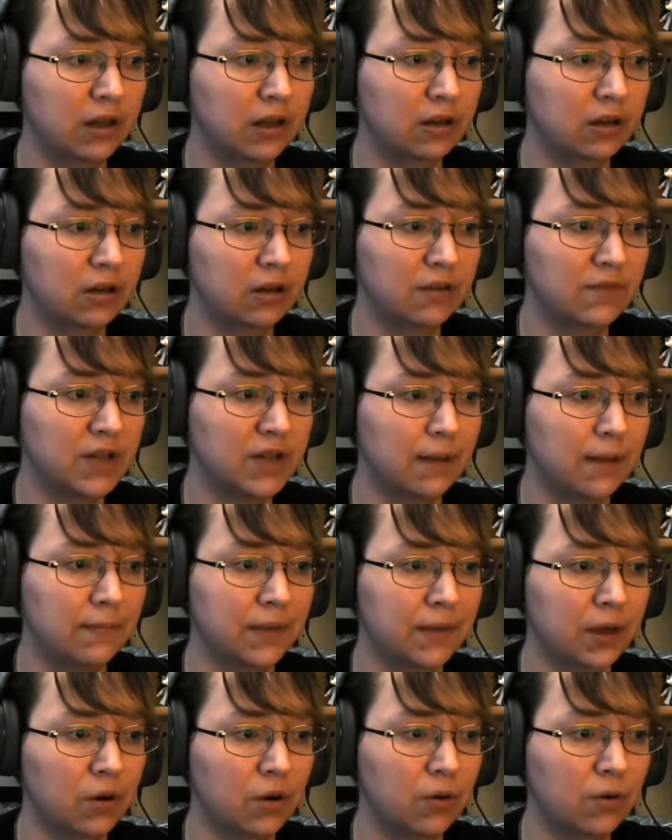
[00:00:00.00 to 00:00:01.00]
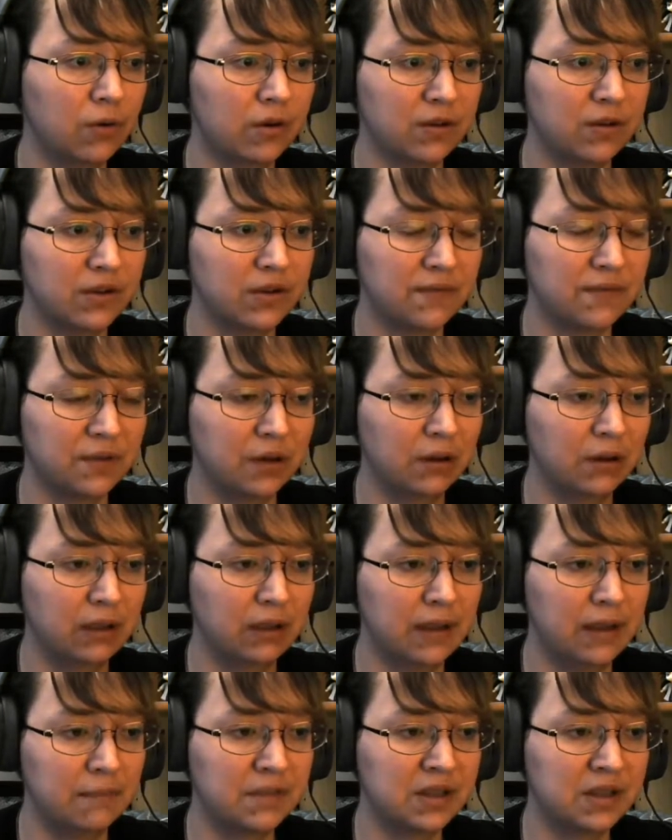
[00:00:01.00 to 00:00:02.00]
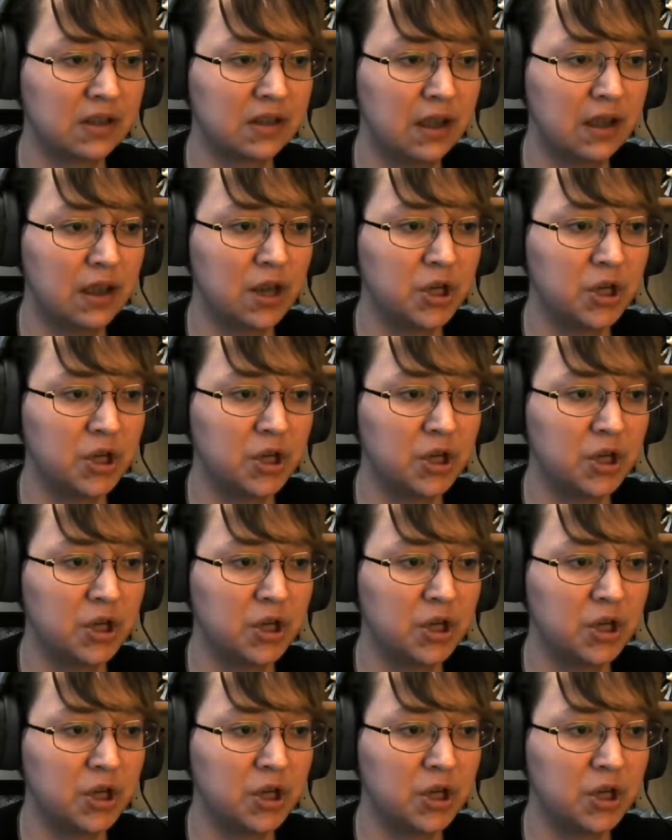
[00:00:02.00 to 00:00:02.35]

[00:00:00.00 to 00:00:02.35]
curved up the corners of her lips.